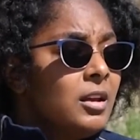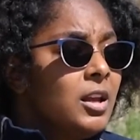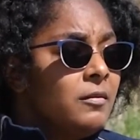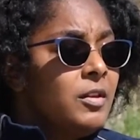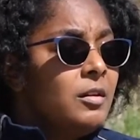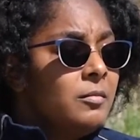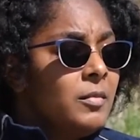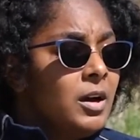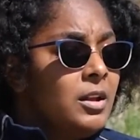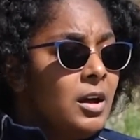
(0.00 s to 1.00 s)
give them
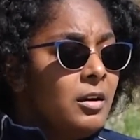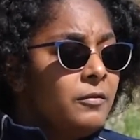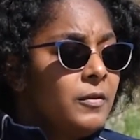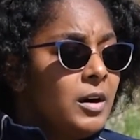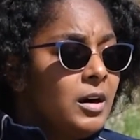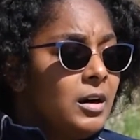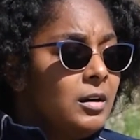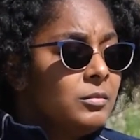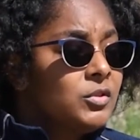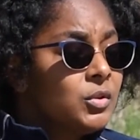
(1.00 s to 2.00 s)
enough uh,
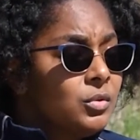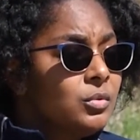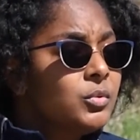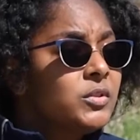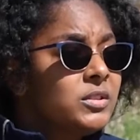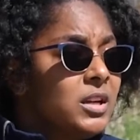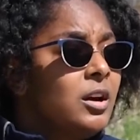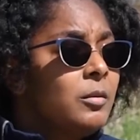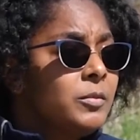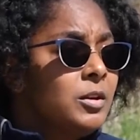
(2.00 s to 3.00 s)
tools to
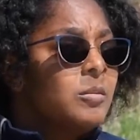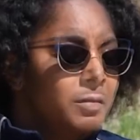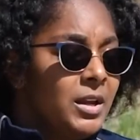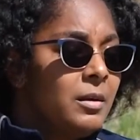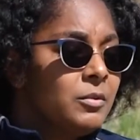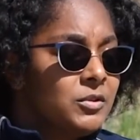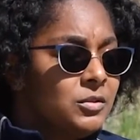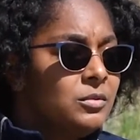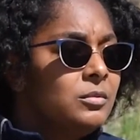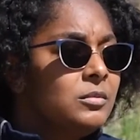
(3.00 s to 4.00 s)
help them be able
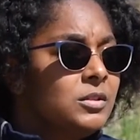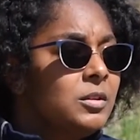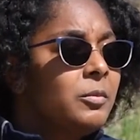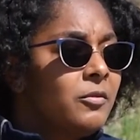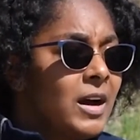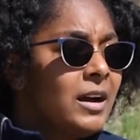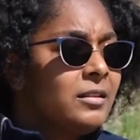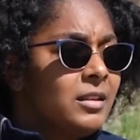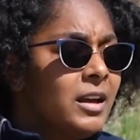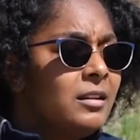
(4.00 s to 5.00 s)
to, to provide
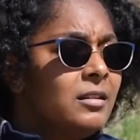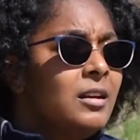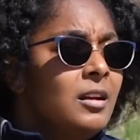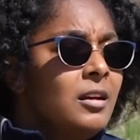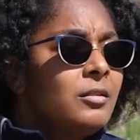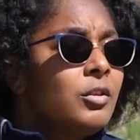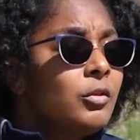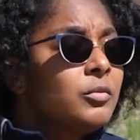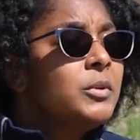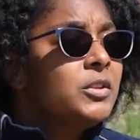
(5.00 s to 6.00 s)
that
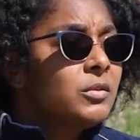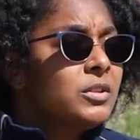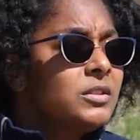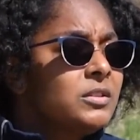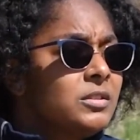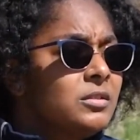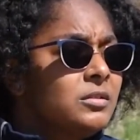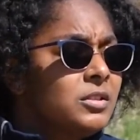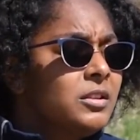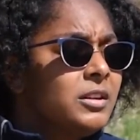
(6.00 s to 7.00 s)
those resources
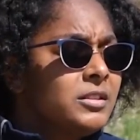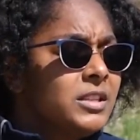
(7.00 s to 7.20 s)
to, to their